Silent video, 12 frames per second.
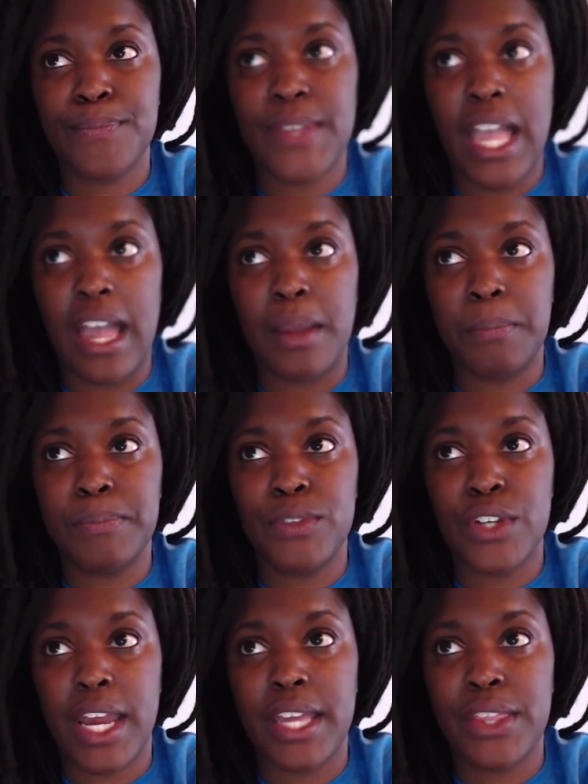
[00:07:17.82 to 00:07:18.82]
I'm
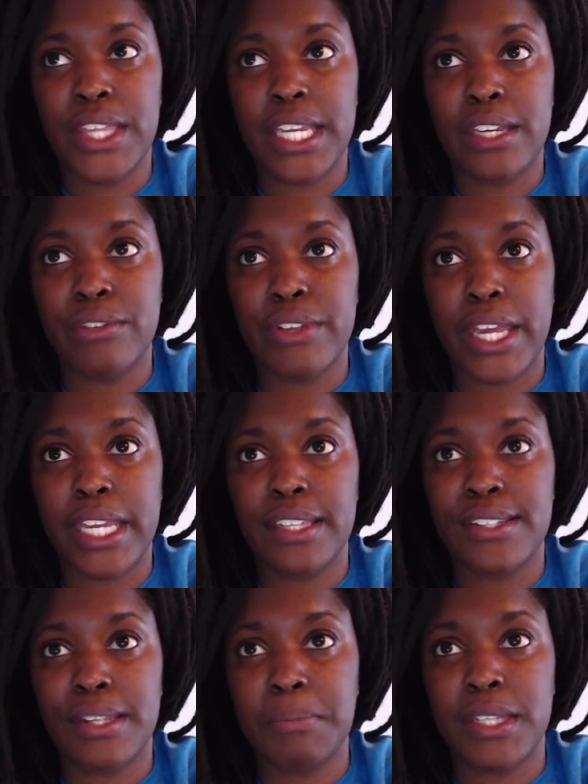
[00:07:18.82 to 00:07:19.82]
trying to think of like
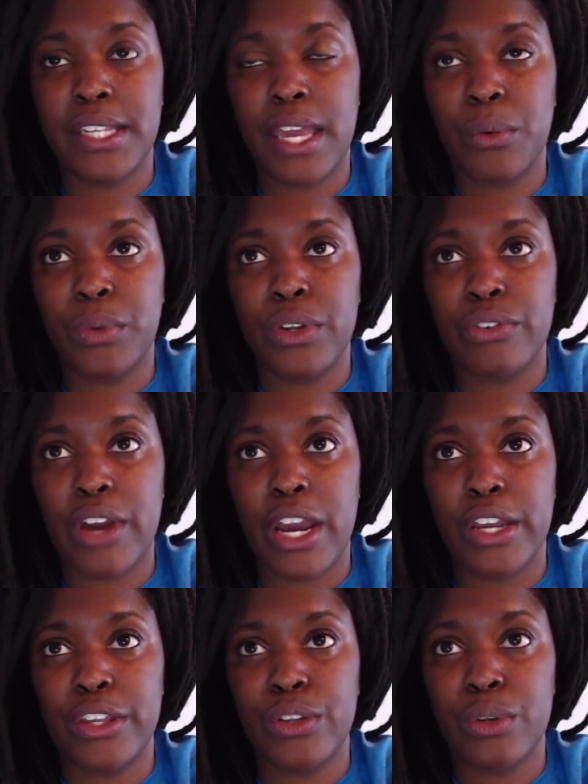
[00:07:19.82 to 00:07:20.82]
something that we've
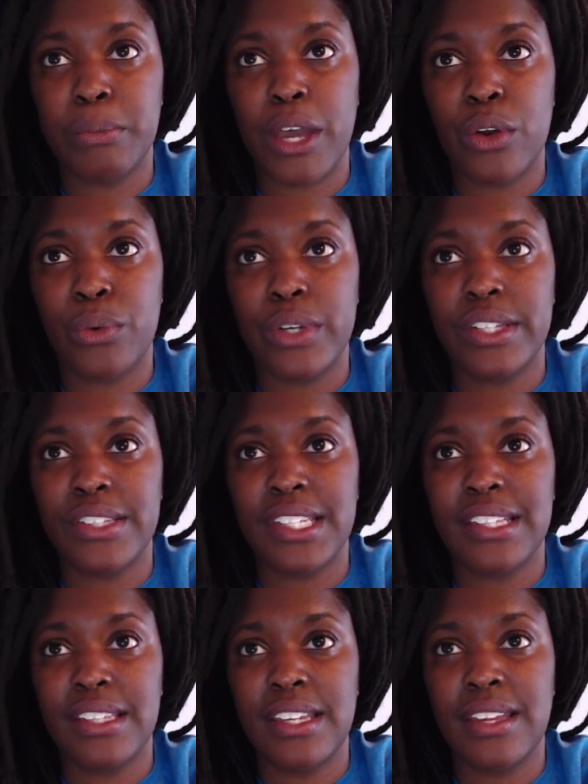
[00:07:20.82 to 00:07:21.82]
argued about
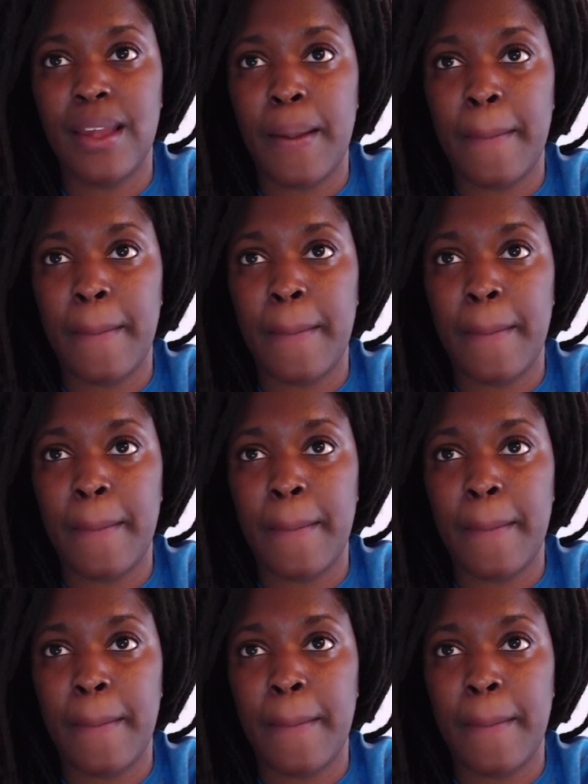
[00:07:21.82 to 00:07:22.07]
recently.